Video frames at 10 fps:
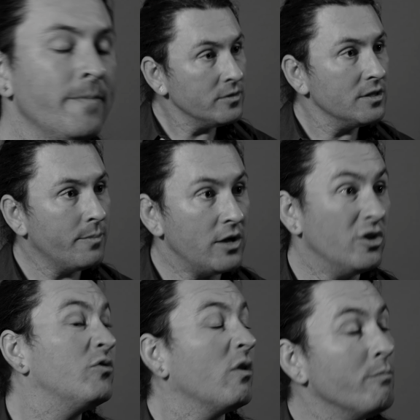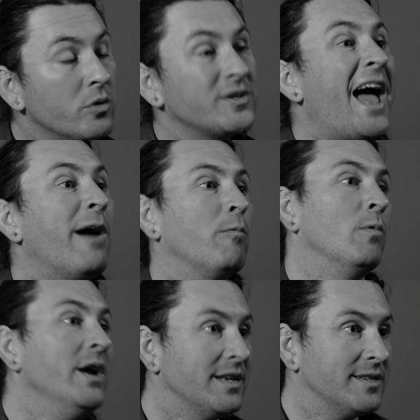Those are the patients who are most at
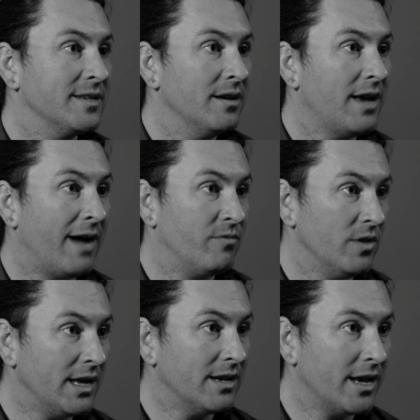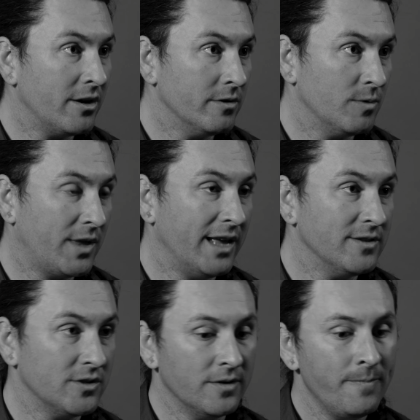risk after they get diagnosed with
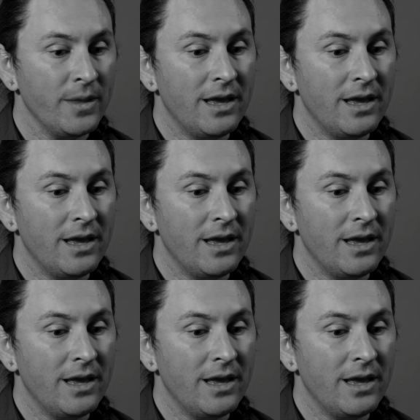cancer.